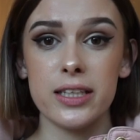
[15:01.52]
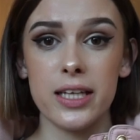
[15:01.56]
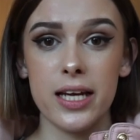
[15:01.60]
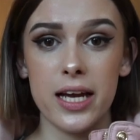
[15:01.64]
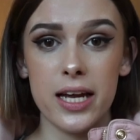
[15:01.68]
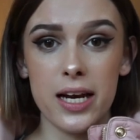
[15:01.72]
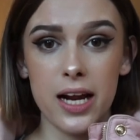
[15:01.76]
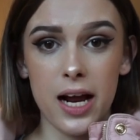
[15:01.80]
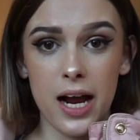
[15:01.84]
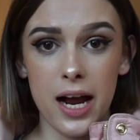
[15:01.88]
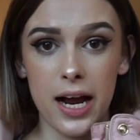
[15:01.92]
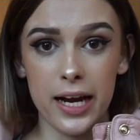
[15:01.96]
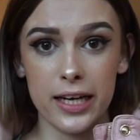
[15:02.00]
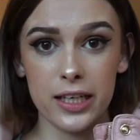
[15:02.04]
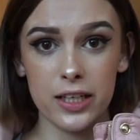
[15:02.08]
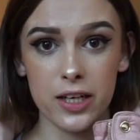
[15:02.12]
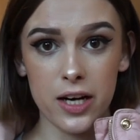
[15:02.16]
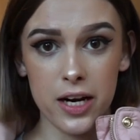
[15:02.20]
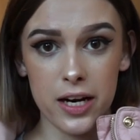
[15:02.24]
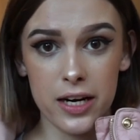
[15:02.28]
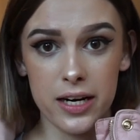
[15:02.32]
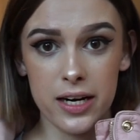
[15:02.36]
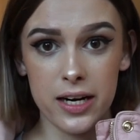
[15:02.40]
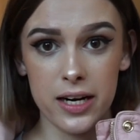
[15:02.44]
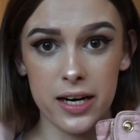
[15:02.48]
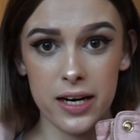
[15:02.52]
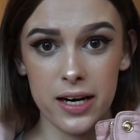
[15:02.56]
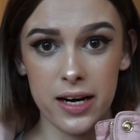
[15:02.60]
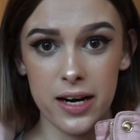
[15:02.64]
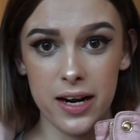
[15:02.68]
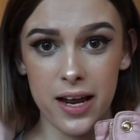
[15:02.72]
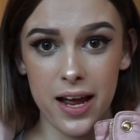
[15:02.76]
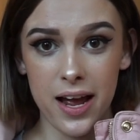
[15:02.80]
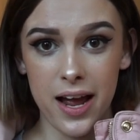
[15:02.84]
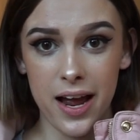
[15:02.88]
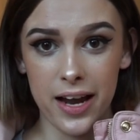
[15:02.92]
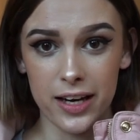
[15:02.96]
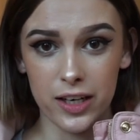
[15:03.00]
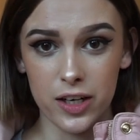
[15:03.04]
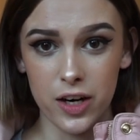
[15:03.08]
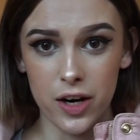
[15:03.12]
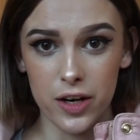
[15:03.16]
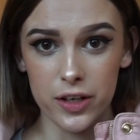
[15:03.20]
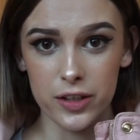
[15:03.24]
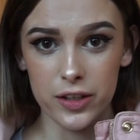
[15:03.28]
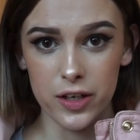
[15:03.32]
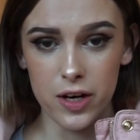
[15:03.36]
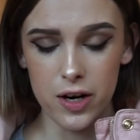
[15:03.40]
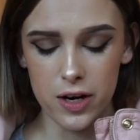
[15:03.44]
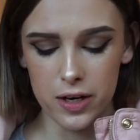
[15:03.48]
that I got at
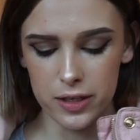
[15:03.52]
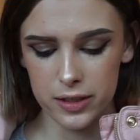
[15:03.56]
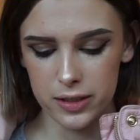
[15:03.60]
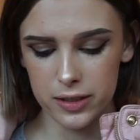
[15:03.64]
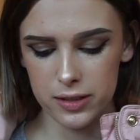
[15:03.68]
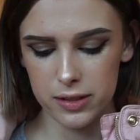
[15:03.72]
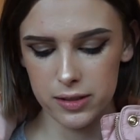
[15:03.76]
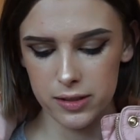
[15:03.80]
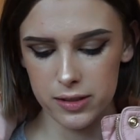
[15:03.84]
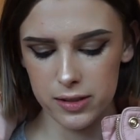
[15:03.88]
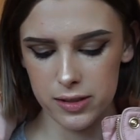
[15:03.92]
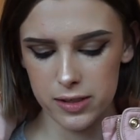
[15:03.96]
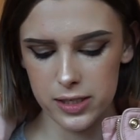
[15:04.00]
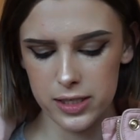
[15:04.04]
Cotton On